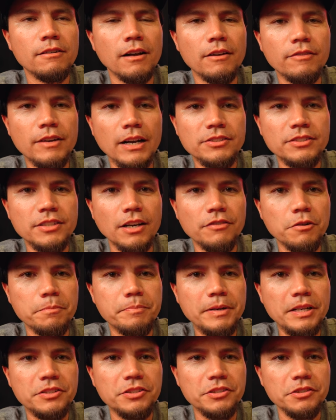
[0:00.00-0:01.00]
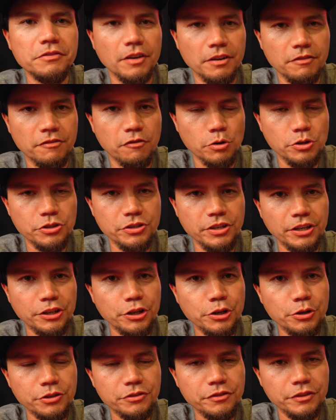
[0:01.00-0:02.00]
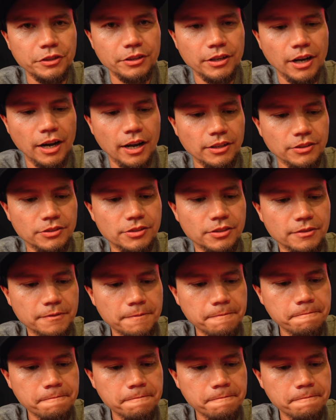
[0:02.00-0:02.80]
Well, I've got several pieces of unfortunate news for you guys.